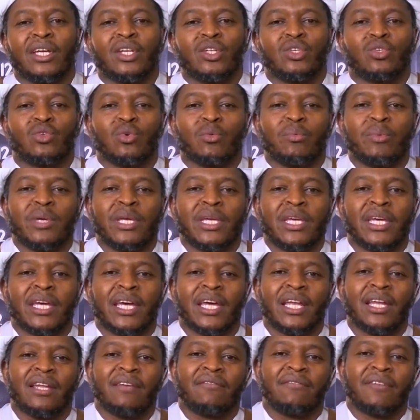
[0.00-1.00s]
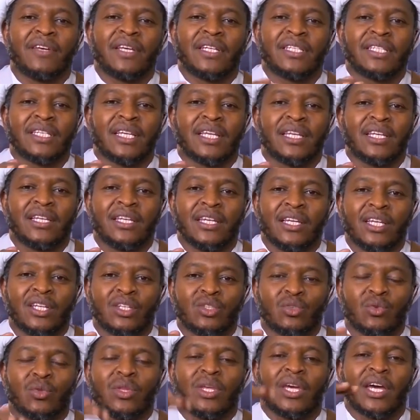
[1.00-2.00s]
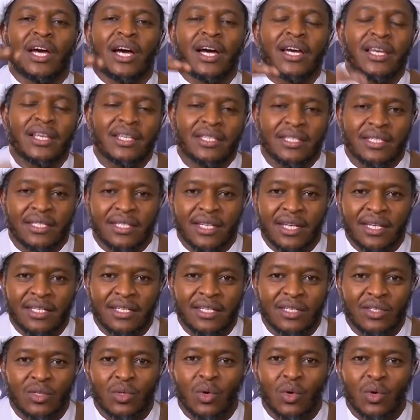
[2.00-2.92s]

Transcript: to be elevated to the highest status